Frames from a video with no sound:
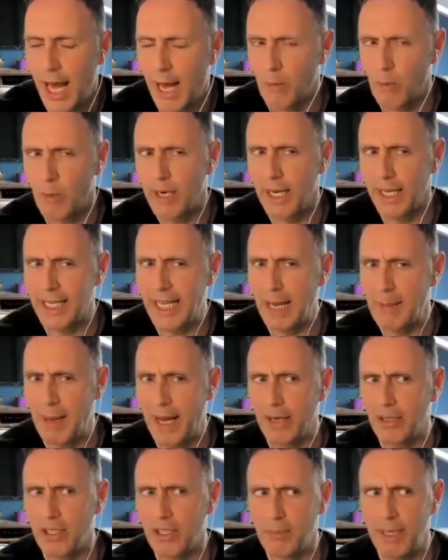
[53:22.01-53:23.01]
And when I
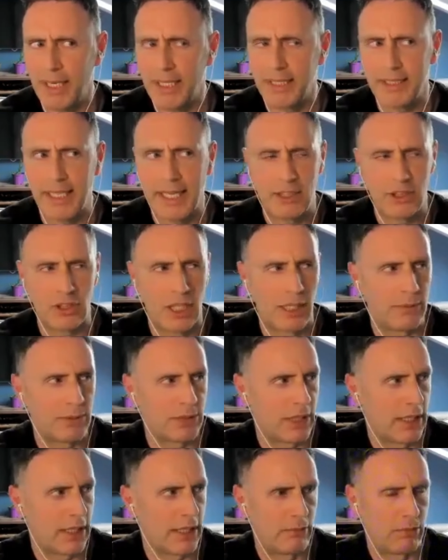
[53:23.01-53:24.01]
came out of the meditation, I
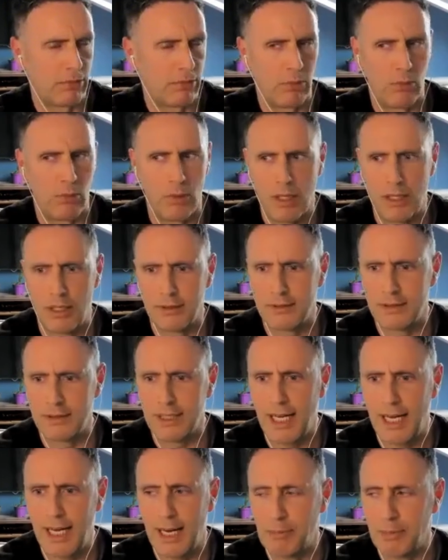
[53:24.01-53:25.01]
was like,
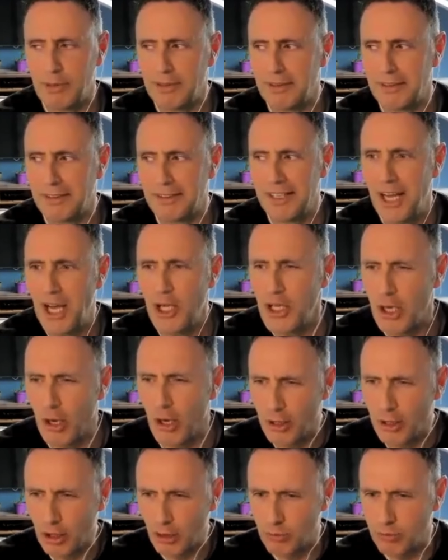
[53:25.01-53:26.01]
what's happened?
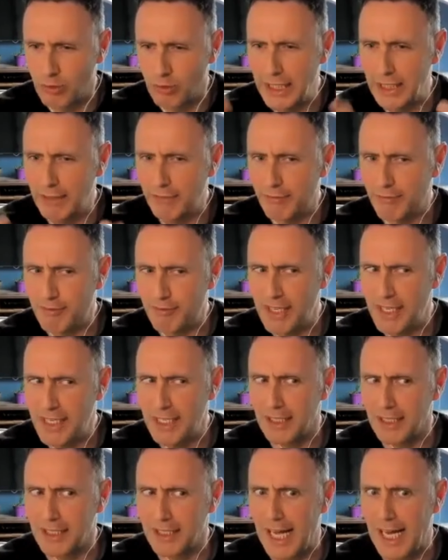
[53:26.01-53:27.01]
I could really
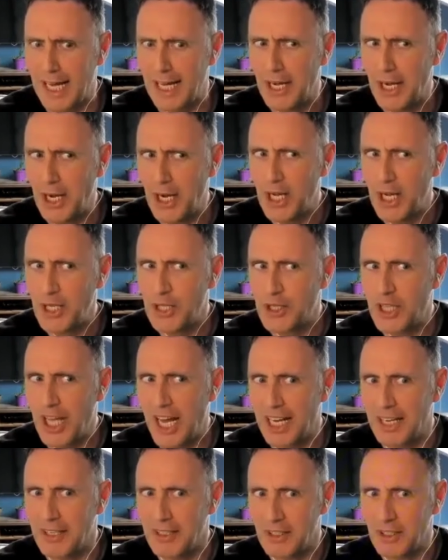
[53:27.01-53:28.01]
feel
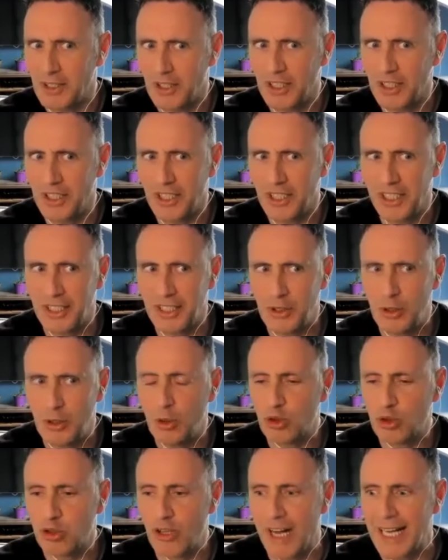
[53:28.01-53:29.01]
that
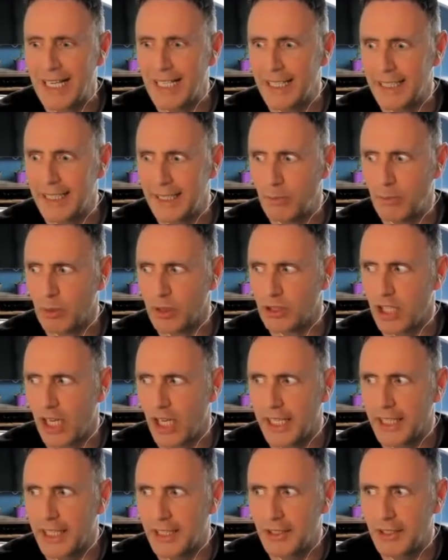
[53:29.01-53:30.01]
neutrality was
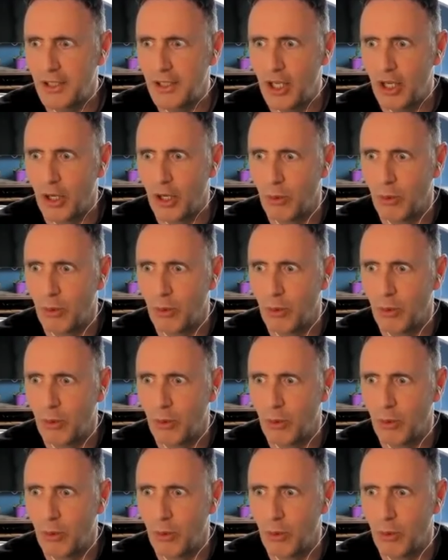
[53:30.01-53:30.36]
like,